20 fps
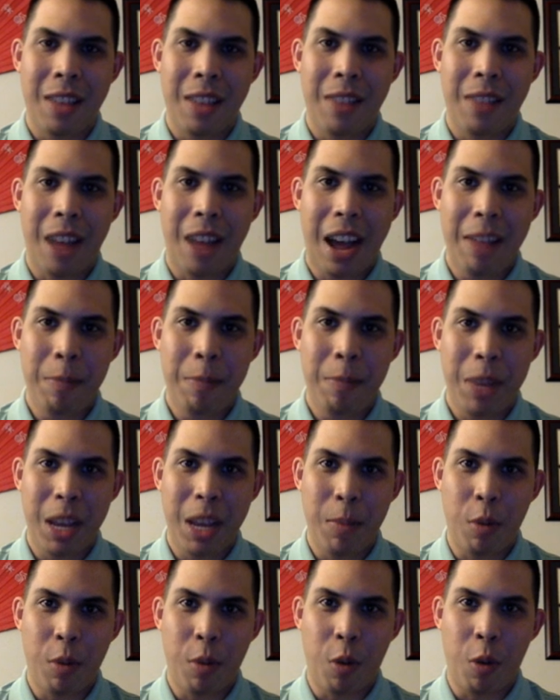5
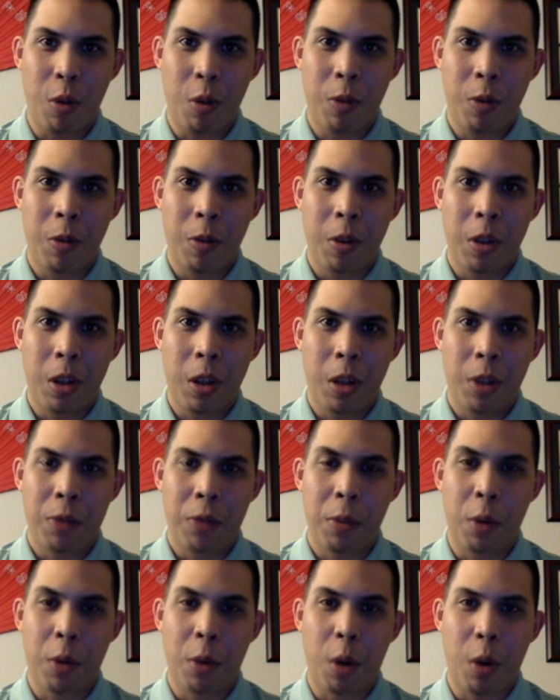people
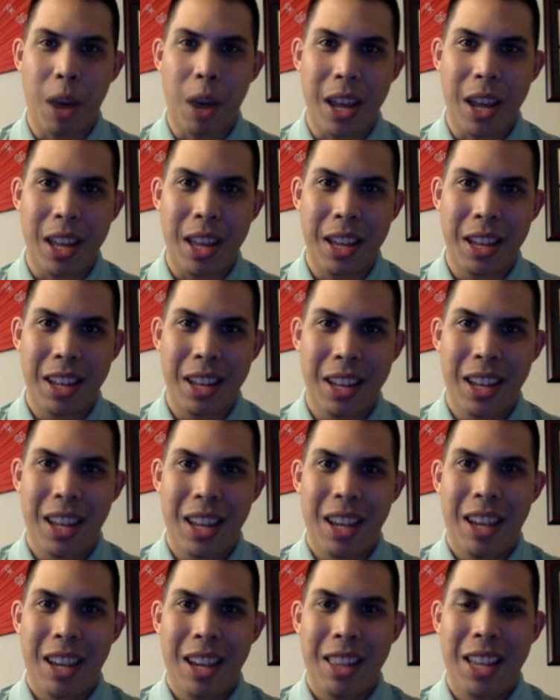from Norway.
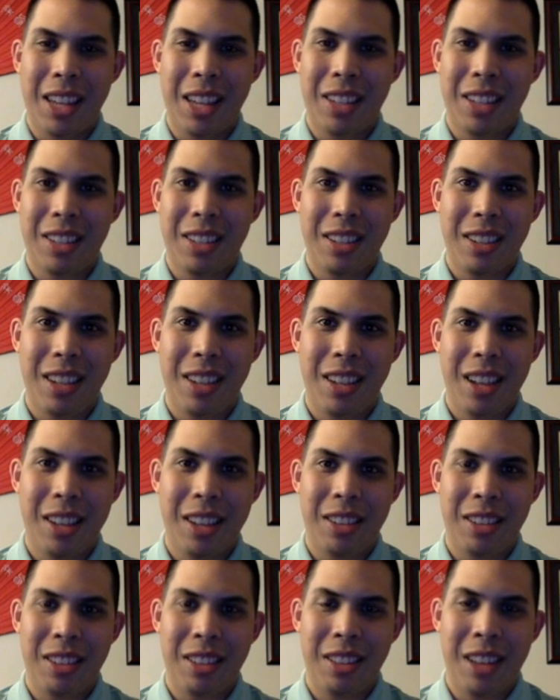This
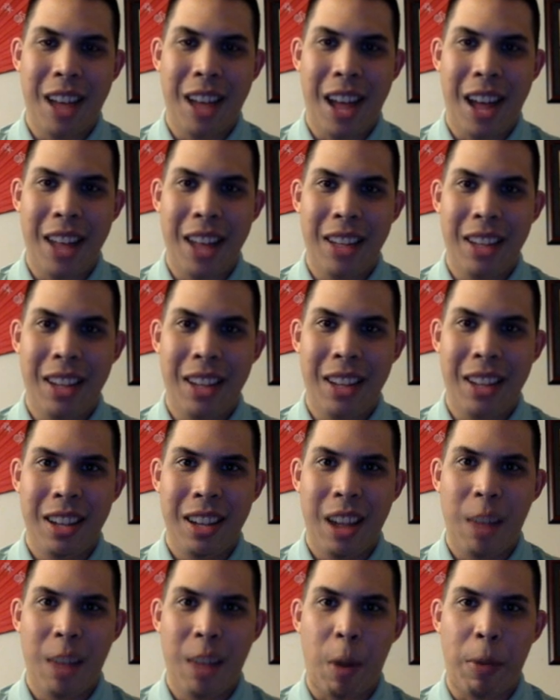is not
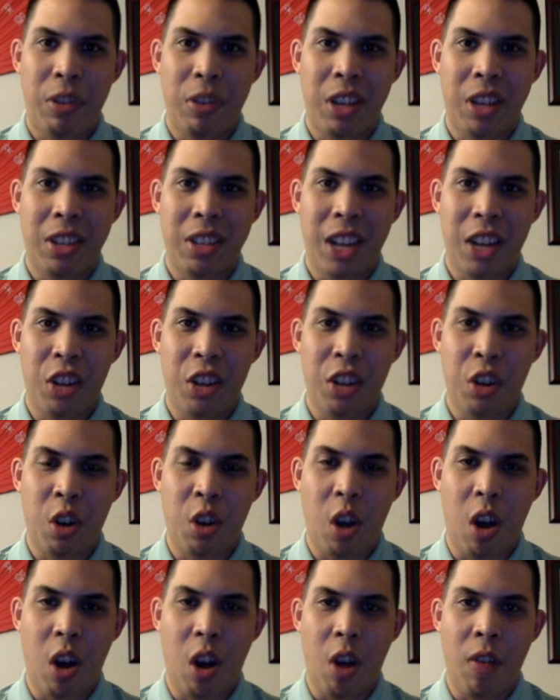a representation
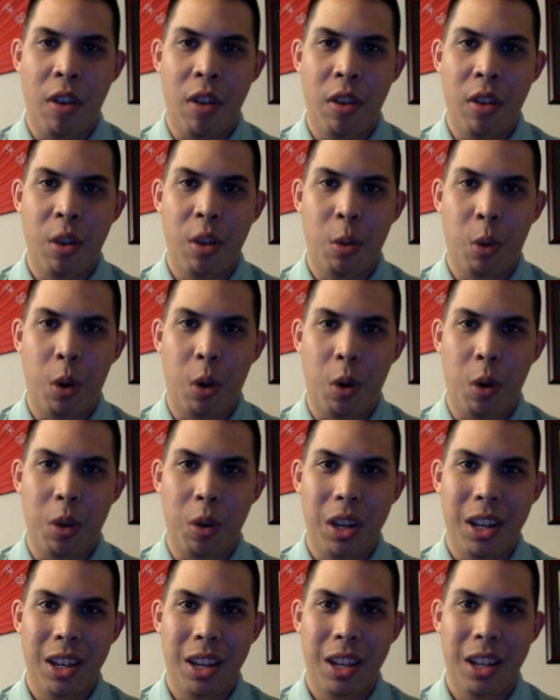of the world.
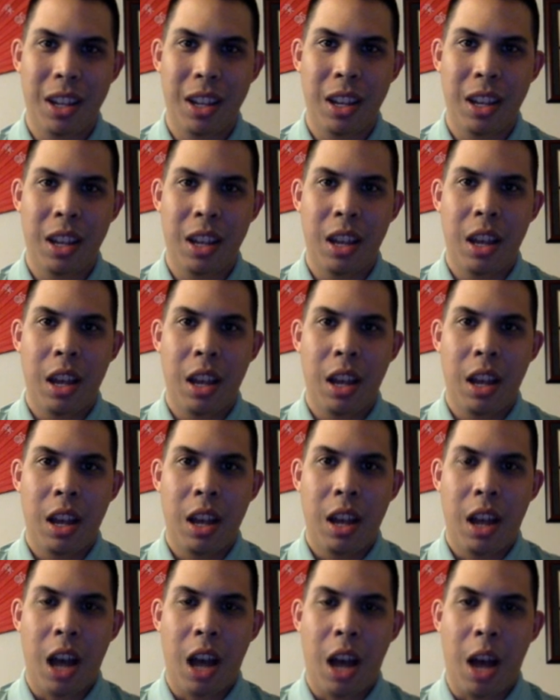
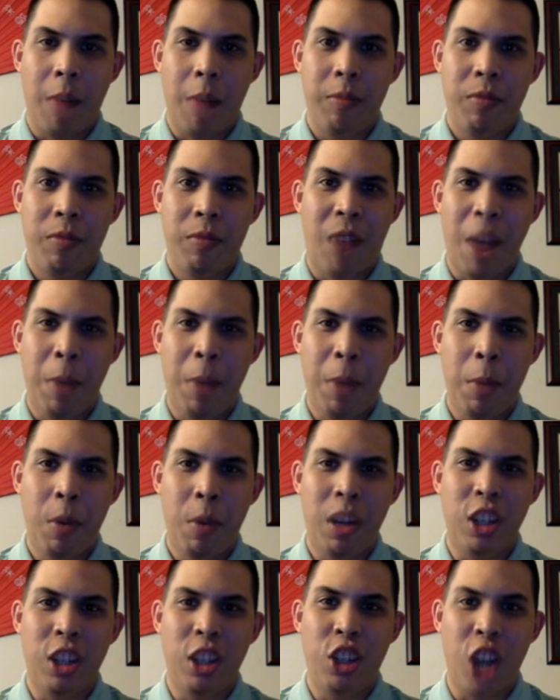5 people
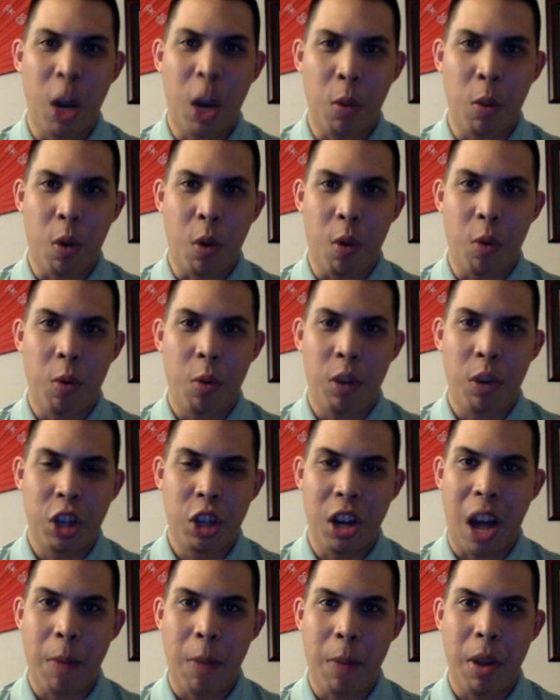in general
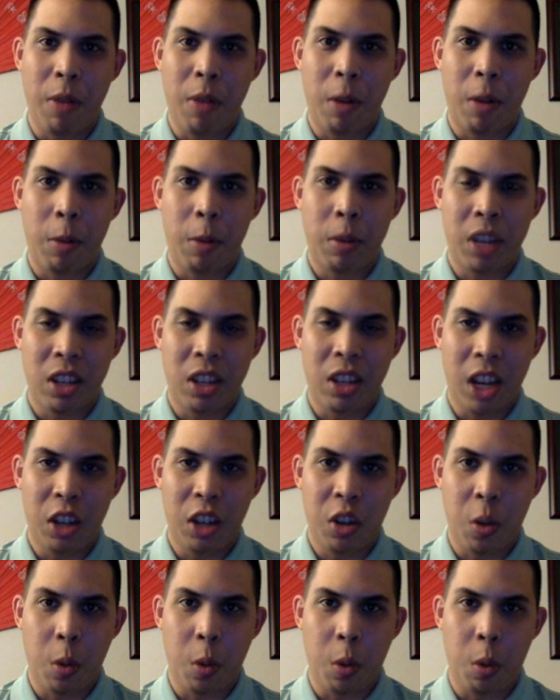should not be a
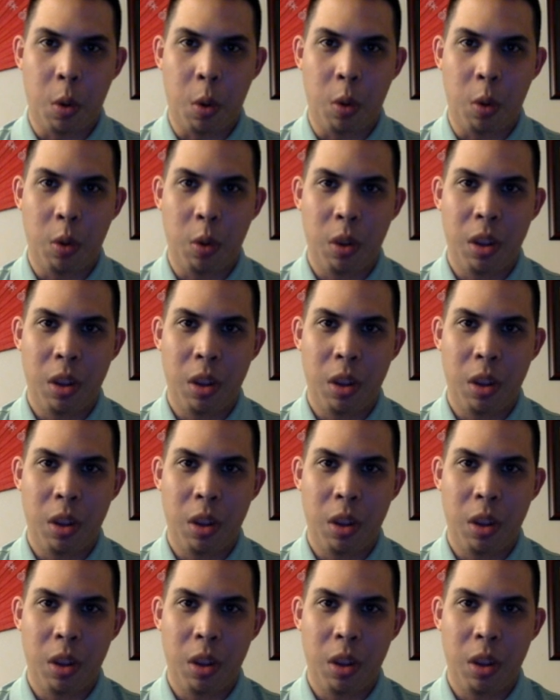representation of the world.